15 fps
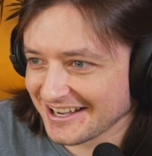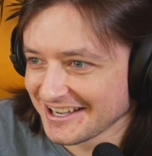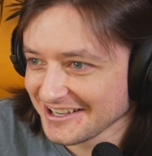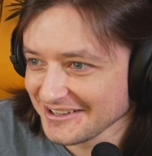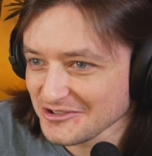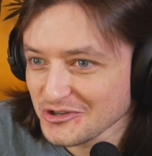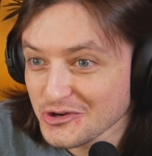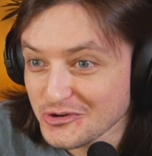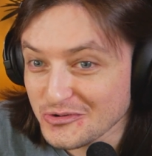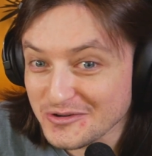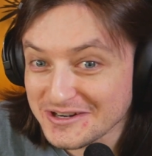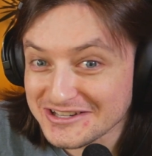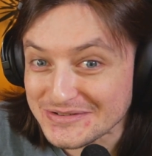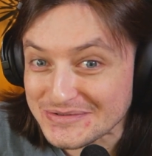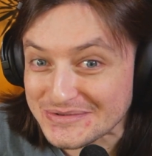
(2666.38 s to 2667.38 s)
Who
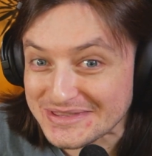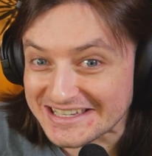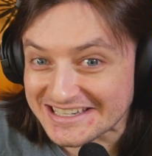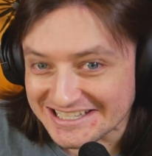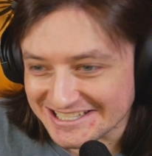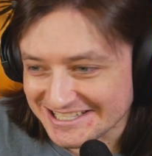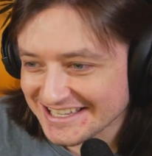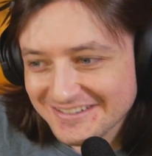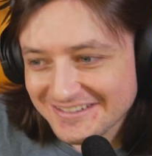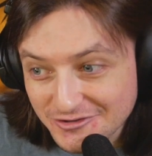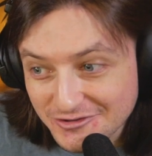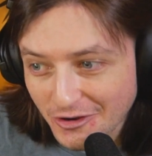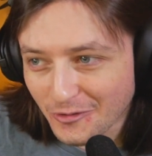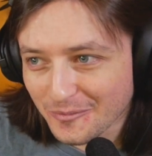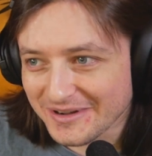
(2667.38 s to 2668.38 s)
would do this?
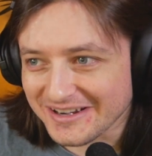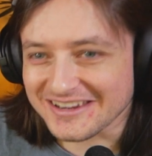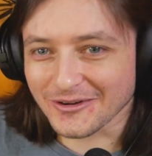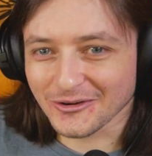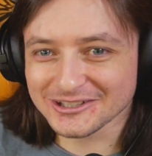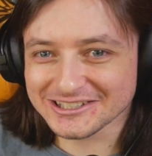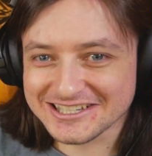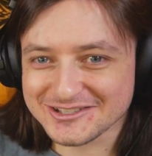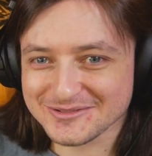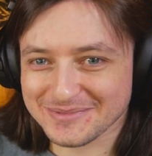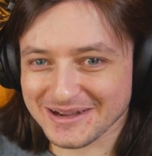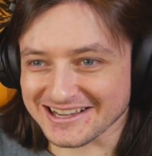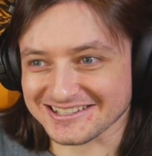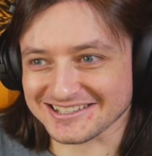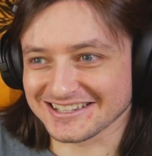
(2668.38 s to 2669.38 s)
Nobody. Only
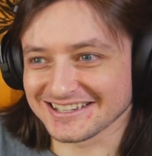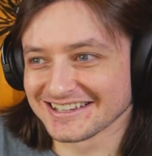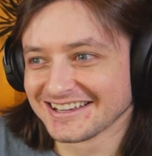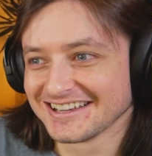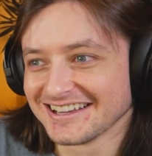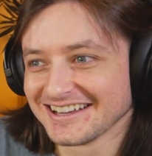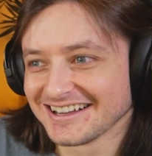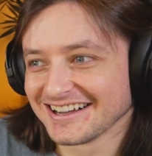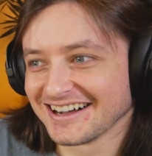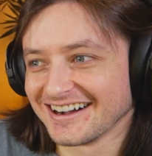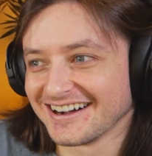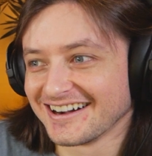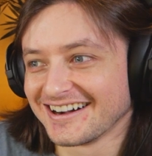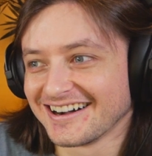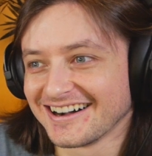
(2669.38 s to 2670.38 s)
Tsubasa.
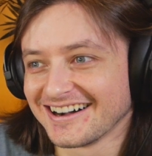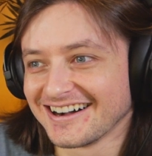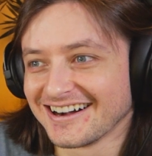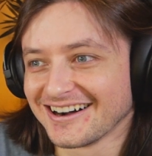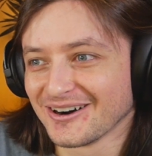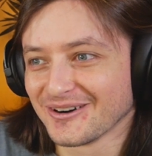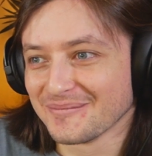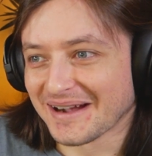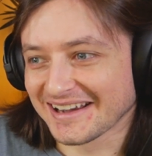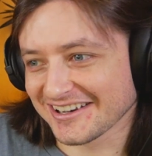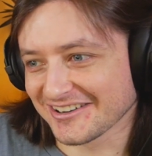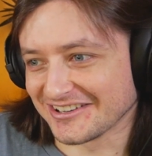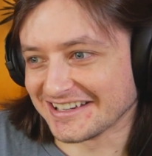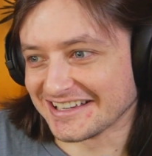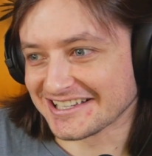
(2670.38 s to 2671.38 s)
Oh my
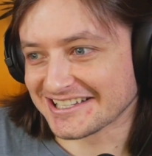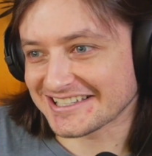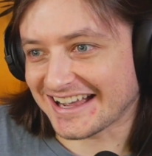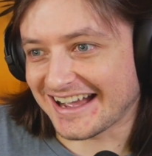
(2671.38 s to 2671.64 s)
goodness.